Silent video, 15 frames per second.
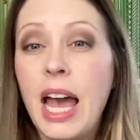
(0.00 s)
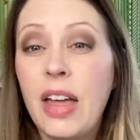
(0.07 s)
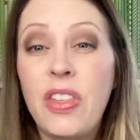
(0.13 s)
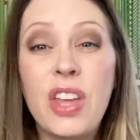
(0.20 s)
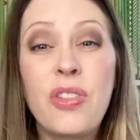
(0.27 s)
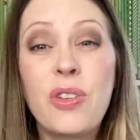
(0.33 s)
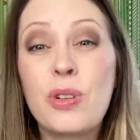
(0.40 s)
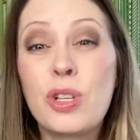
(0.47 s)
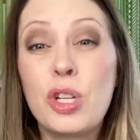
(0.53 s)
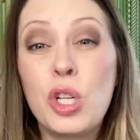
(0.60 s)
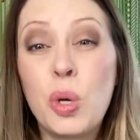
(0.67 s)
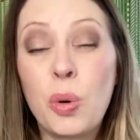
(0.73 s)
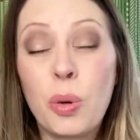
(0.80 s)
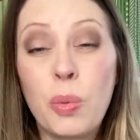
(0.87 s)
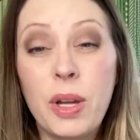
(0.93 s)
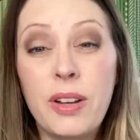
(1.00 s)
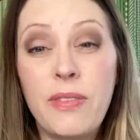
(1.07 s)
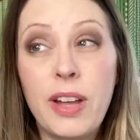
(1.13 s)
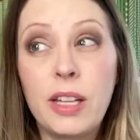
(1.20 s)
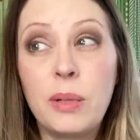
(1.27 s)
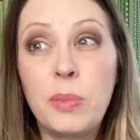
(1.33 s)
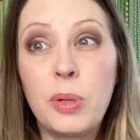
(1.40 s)
I think there's a newer one
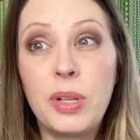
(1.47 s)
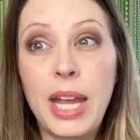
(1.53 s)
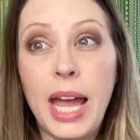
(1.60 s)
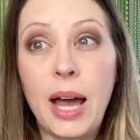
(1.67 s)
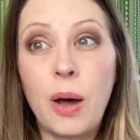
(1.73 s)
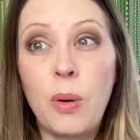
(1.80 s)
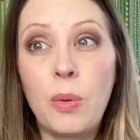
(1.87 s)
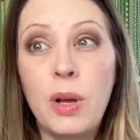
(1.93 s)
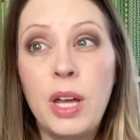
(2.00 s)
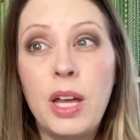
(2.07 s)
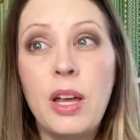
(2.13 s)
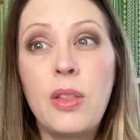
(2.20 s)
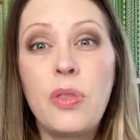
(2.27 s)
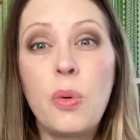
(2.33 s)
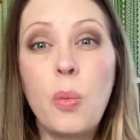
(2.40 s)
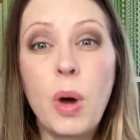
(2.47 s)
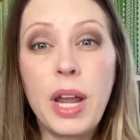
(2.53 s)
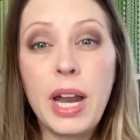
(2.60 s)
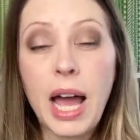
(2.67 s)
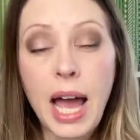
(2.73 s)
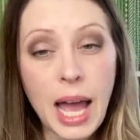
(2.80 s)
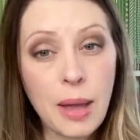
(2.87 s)
available now. The
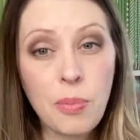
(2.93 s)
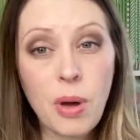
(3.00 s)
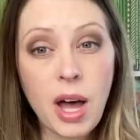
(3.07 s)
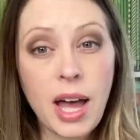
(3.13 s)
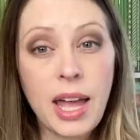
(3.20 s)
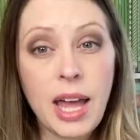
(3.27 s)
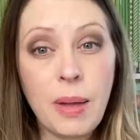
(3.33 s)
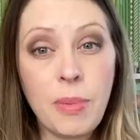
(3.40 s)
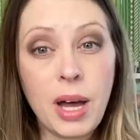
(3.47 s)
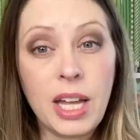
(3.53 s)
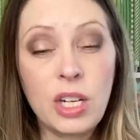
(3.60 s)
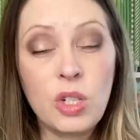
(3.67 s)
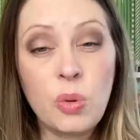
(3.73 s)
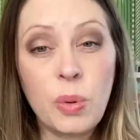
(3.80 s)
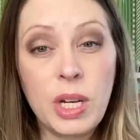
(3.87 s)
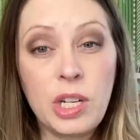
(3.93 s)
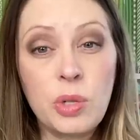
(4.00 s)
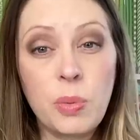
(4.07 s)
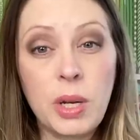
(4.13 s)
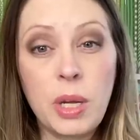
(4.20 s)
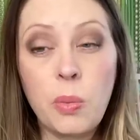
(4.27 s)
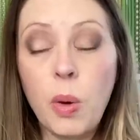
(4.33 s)
one I bought, I bought in
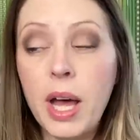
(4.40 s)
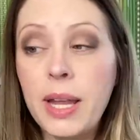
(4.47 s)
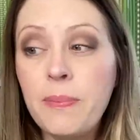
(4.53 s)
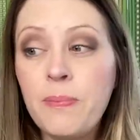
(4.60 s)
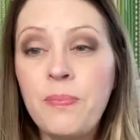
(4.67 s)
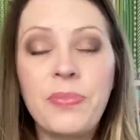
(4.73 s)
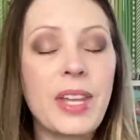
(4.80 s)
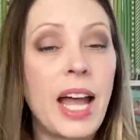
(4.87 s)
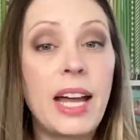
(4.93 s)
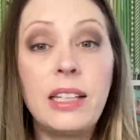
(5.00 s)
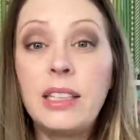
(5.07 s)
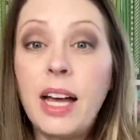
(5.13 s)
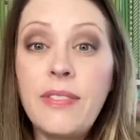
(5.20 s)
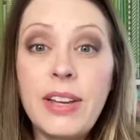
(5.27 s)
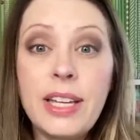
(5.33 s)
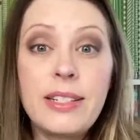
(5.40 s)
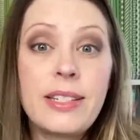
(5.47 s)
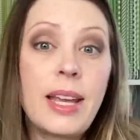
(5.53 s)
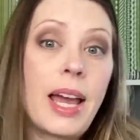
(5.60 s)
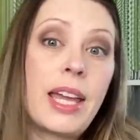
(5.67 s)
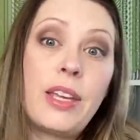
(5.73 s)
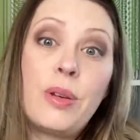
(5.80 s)
2021. I love
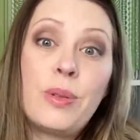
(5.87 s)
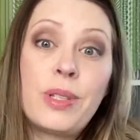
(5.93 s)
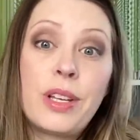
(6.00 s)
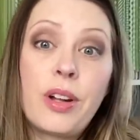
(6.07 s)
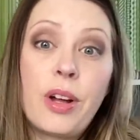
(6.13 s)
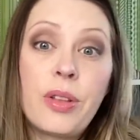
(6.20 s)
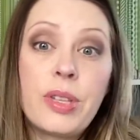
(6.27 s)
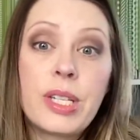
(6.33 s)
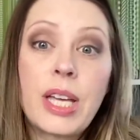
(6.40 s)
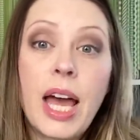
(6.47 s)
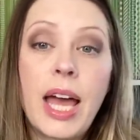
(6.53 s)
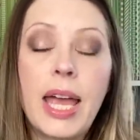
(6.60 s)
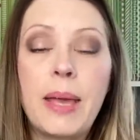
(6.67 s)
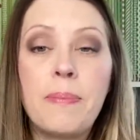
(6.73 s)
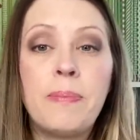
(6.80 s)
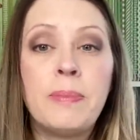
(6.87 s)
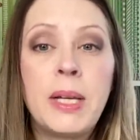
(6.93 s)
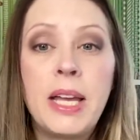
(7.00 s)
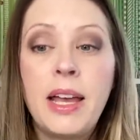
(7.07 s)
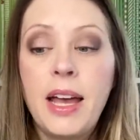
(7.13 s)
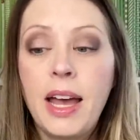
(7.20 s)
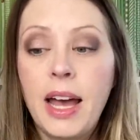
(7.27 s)
it. I use it all the time.
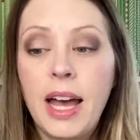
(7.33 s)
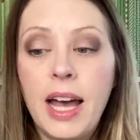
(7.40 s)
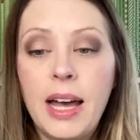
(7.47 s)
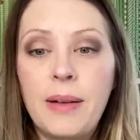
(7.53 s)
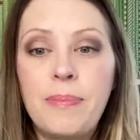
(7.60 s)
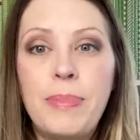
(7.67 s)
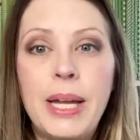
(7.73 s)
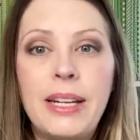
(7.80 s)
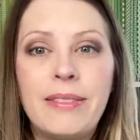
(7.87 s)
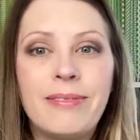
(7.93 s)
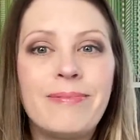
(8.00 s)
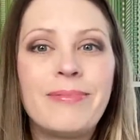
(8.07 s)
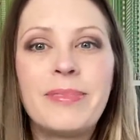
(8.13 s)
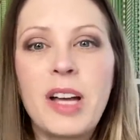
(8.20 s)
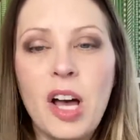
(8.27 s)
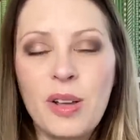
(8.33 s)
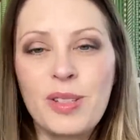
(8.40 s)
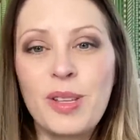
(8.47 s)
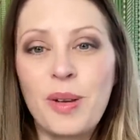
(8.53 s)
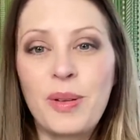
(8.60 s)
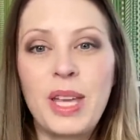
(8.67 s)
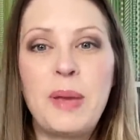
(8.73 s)
Uh, but
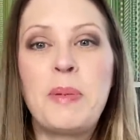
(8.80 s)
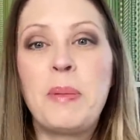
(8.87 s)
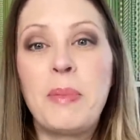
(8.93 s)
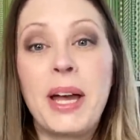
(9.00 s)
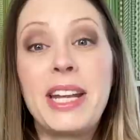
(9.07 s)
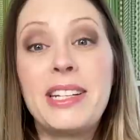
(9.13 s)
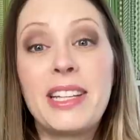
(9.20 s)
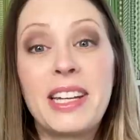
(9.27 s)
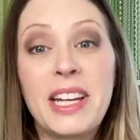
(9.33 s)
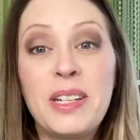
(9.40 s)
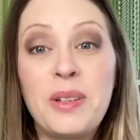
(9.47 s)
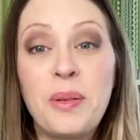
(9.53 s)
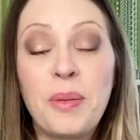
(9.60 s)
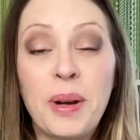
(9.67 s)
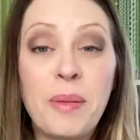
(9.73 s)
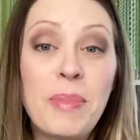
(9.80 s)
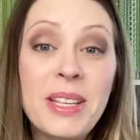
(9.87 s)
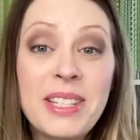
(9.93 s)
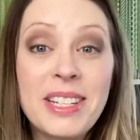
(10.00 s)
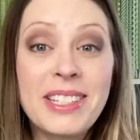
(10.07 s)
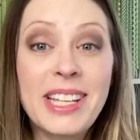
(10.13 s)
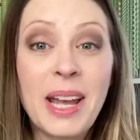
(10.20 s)
also keep in mind that I do run a
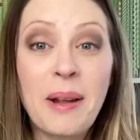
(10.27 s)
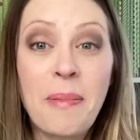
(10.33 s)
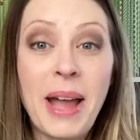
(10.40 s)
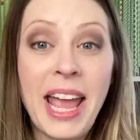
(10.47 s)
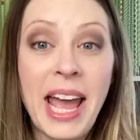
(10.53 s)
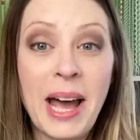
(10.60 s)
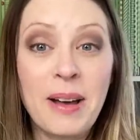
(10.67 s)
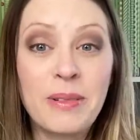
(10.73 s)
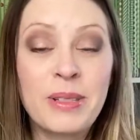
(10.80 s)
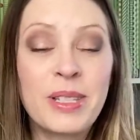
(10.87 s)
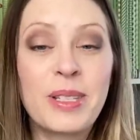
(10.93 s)
business out of my house.